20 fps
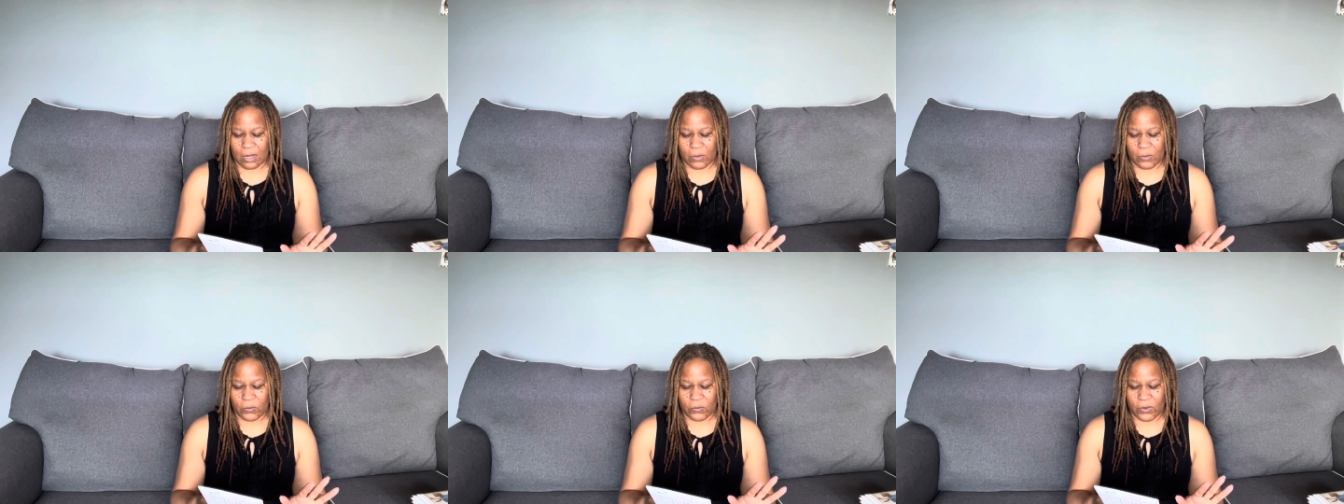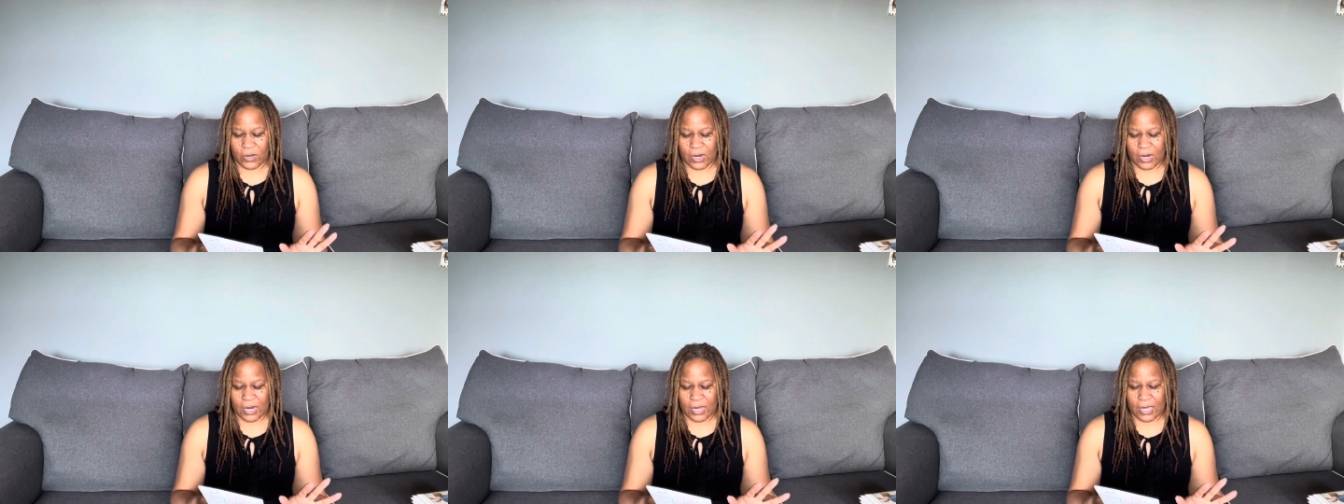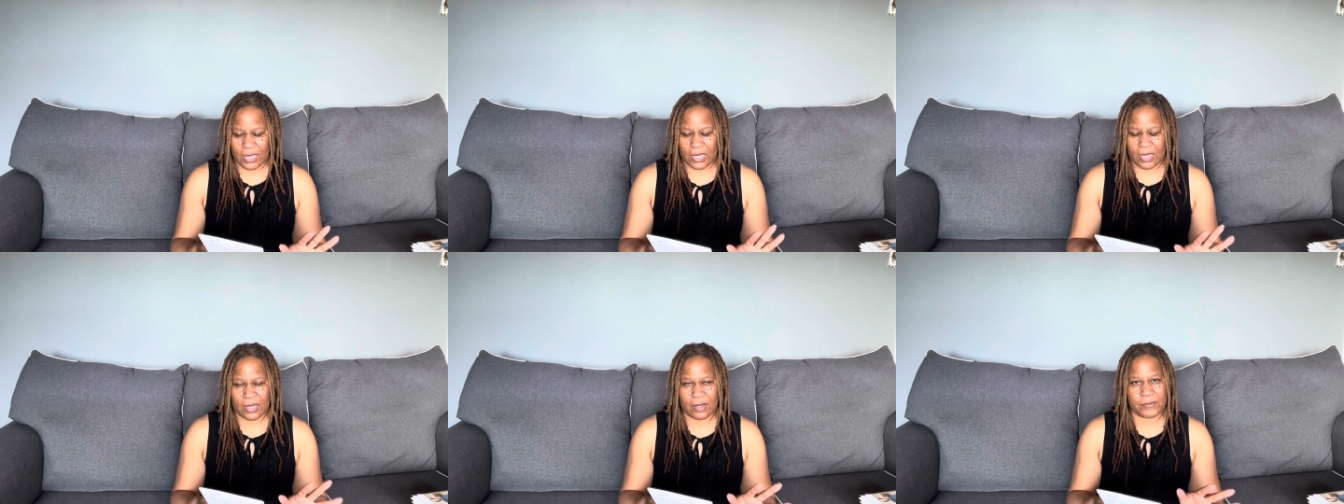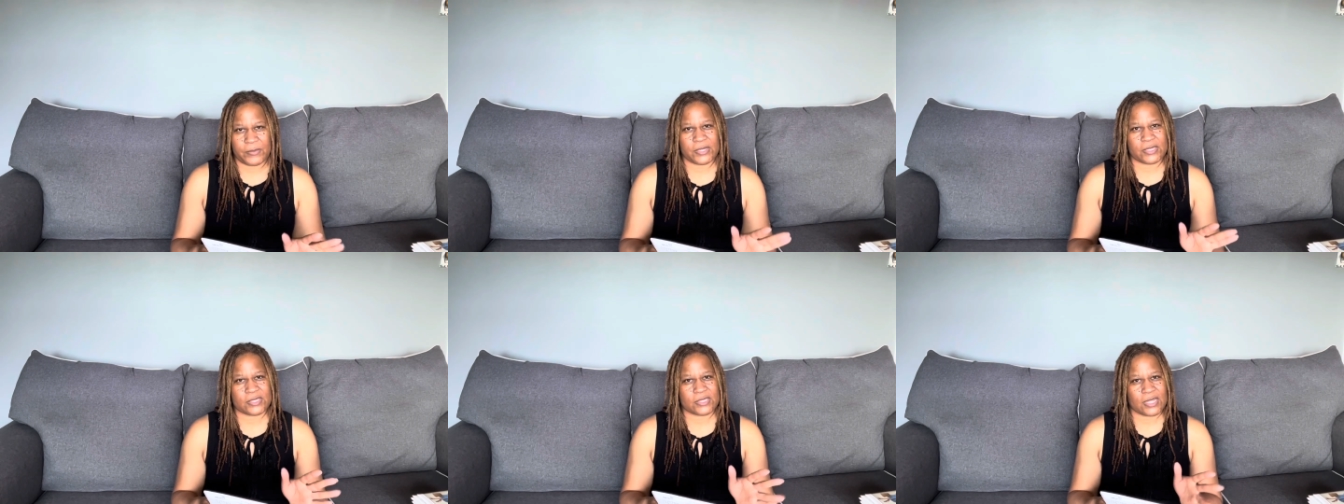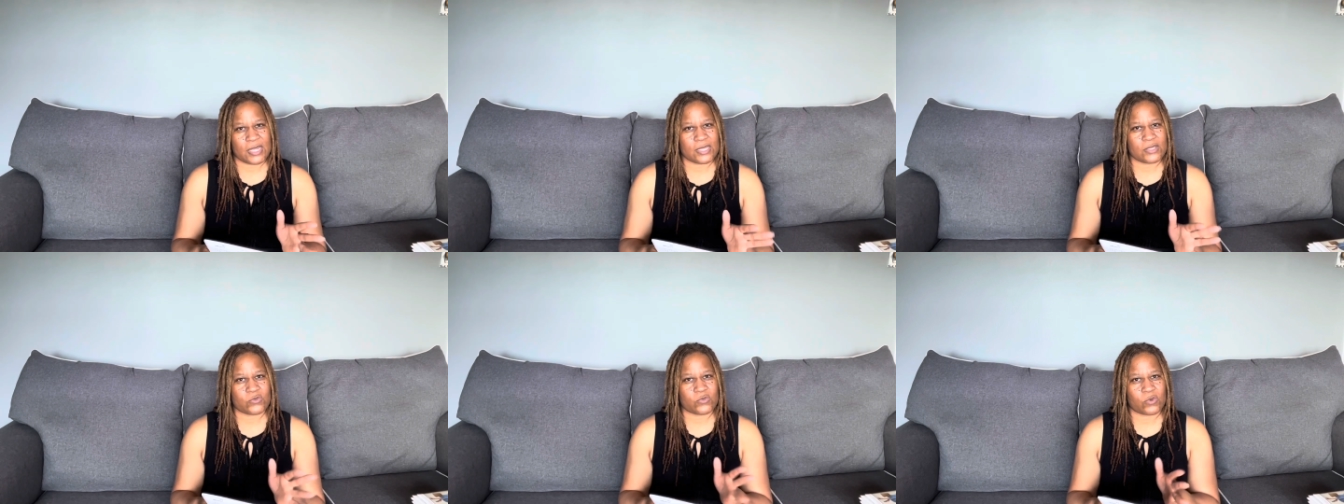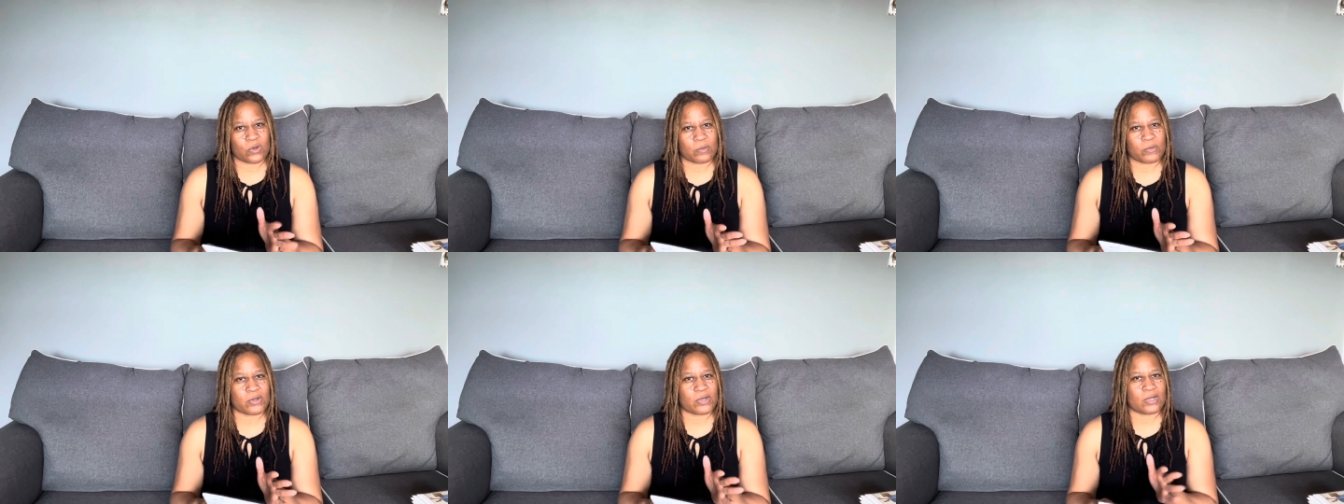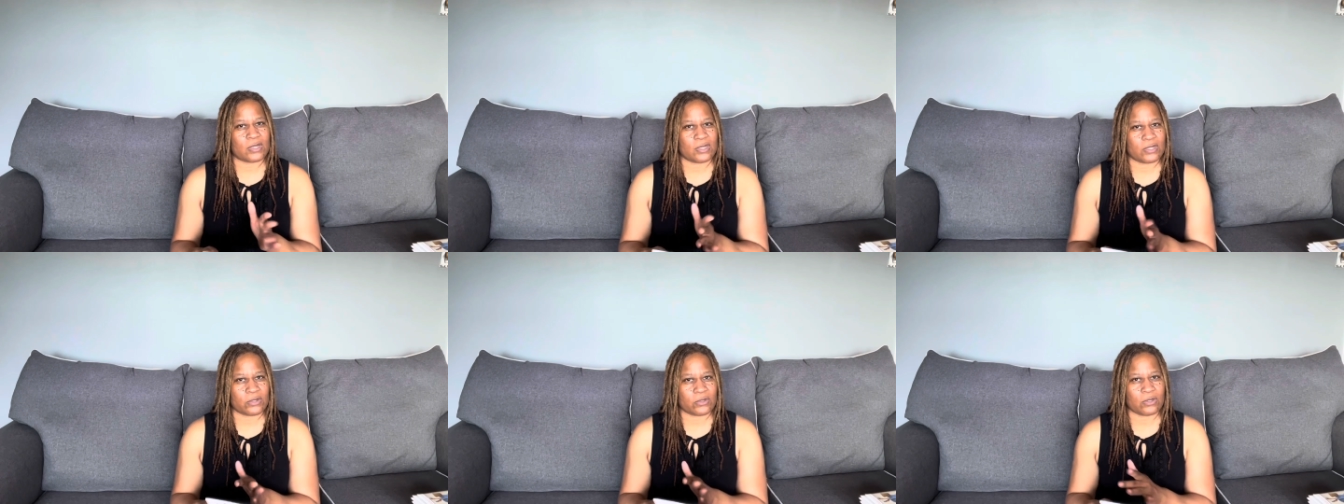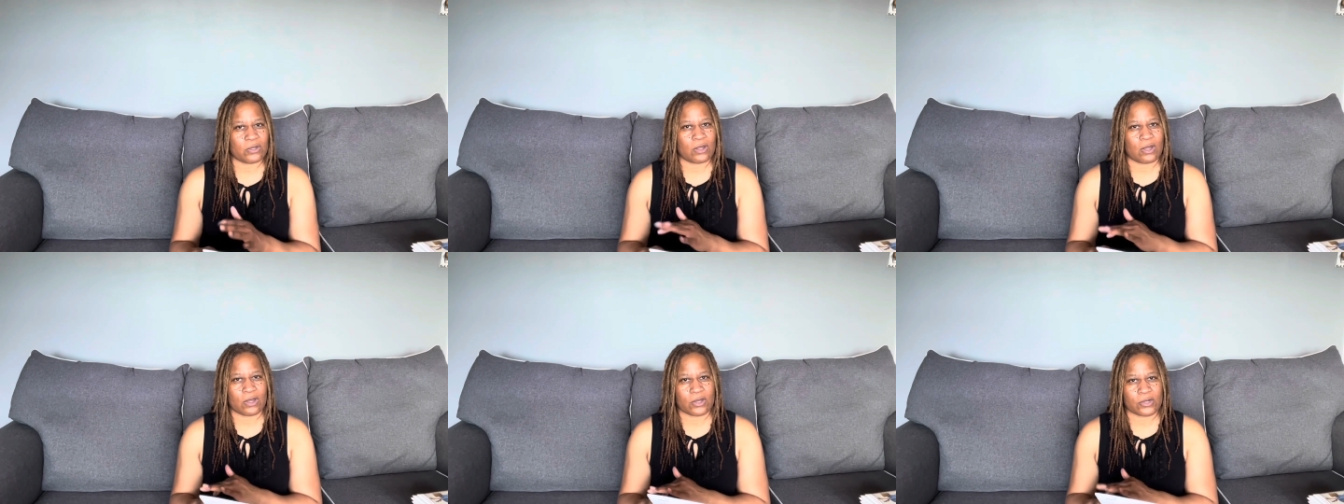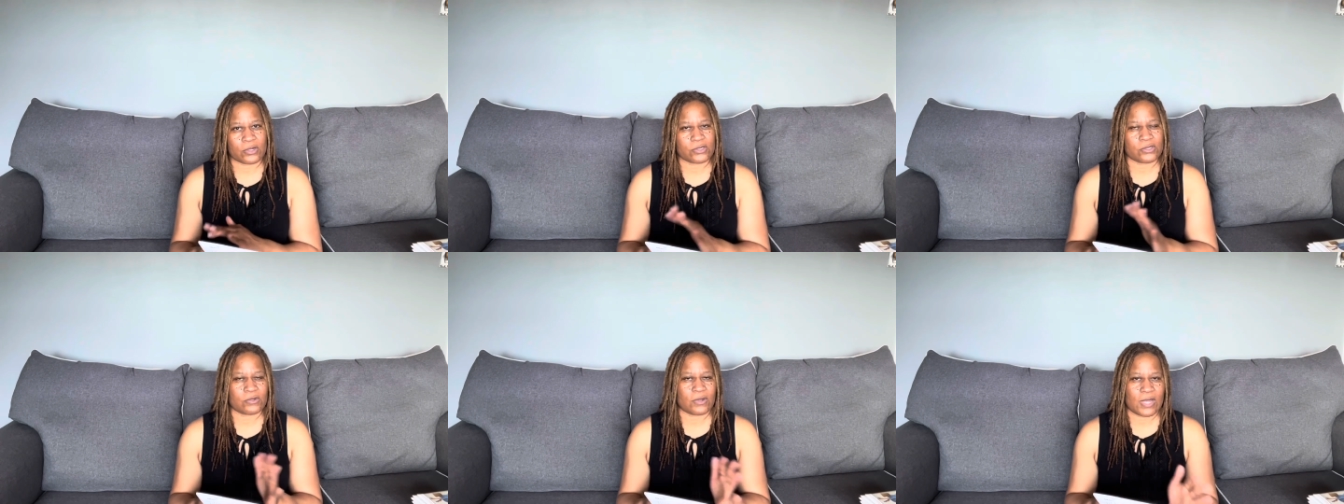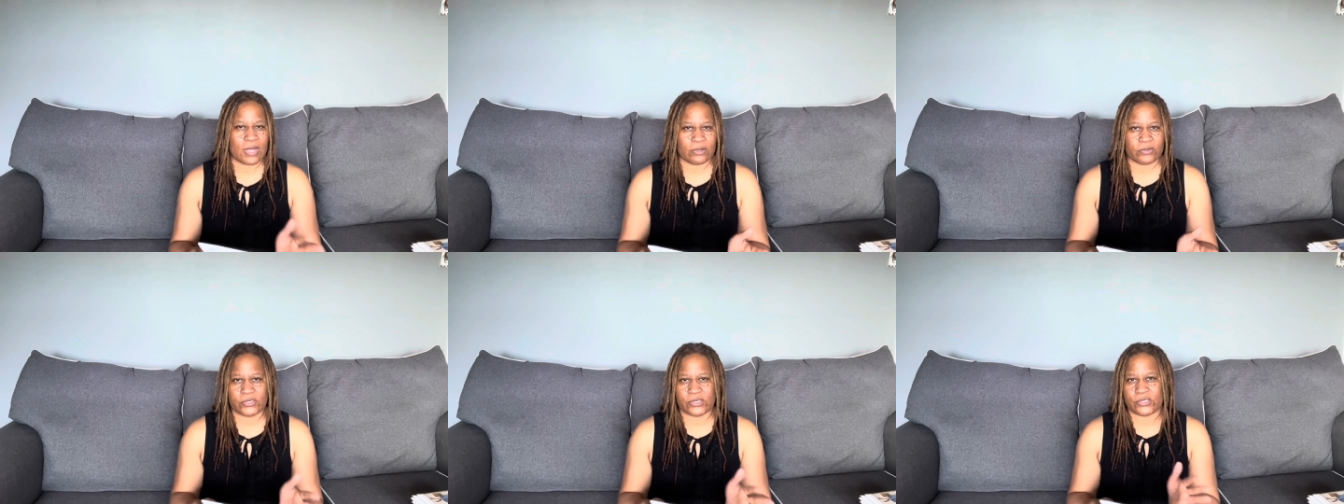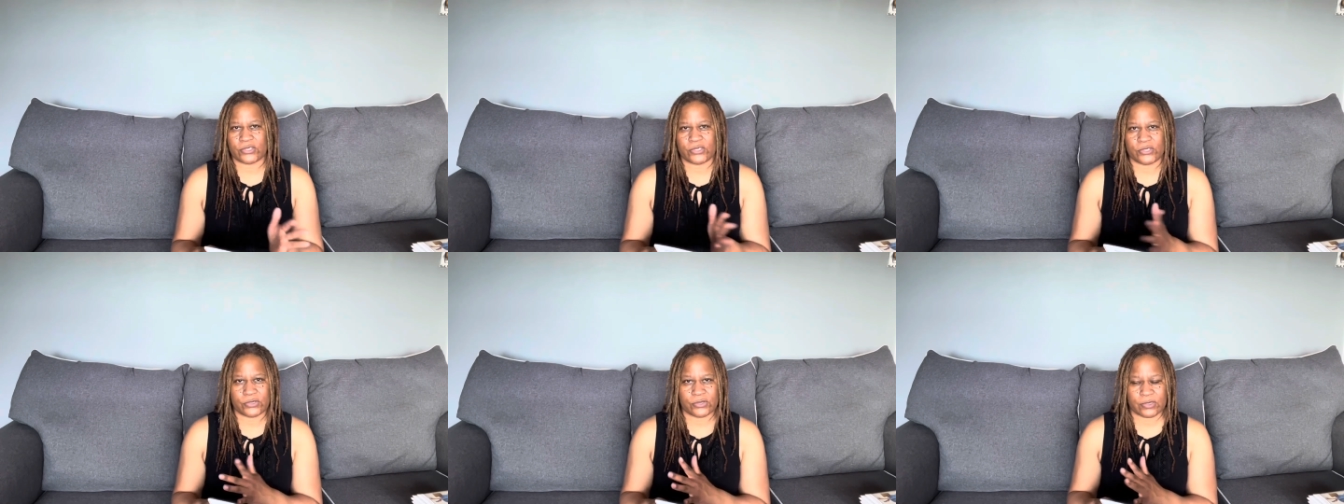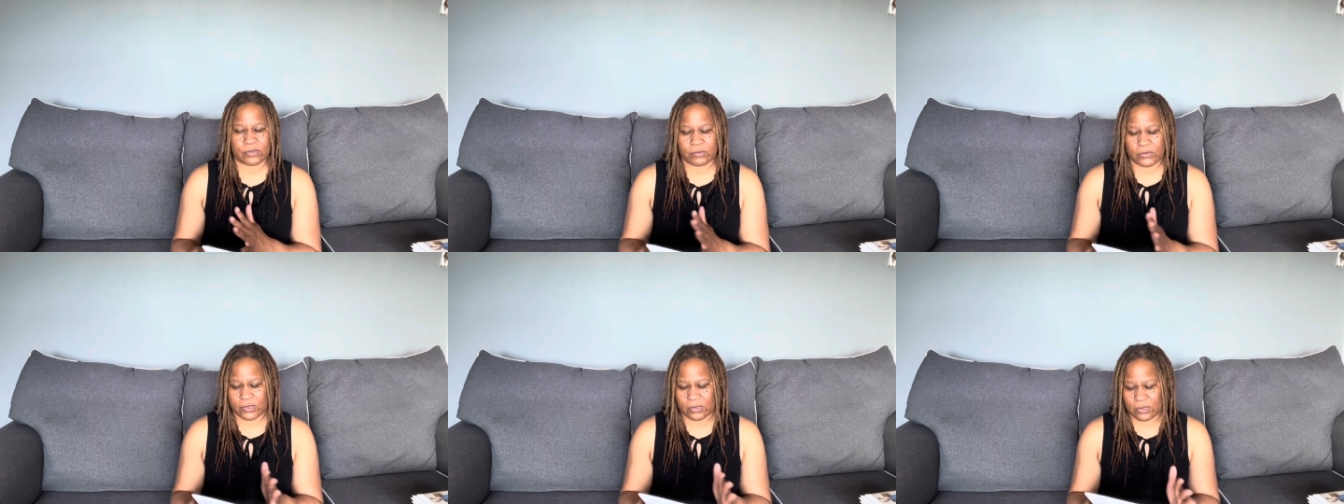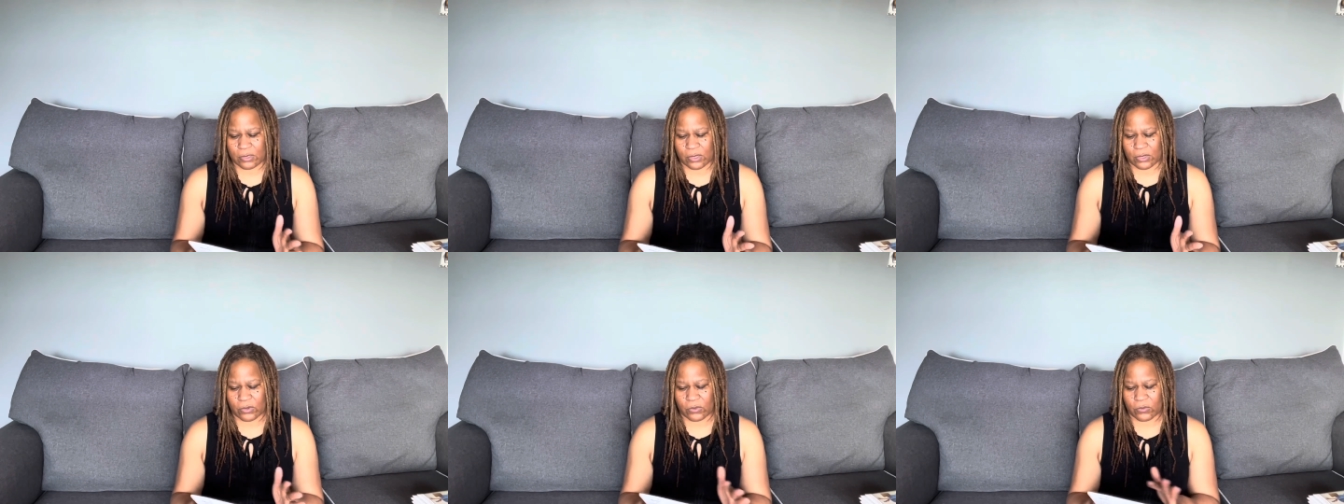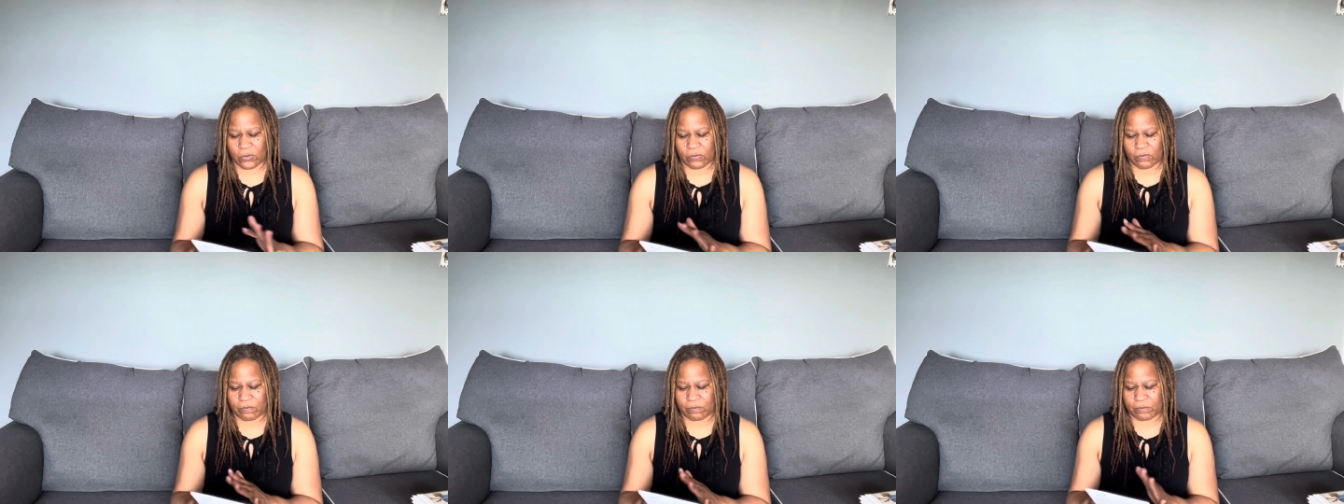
Where I am, it stays warmer a little longer, so I'll just use some, you know,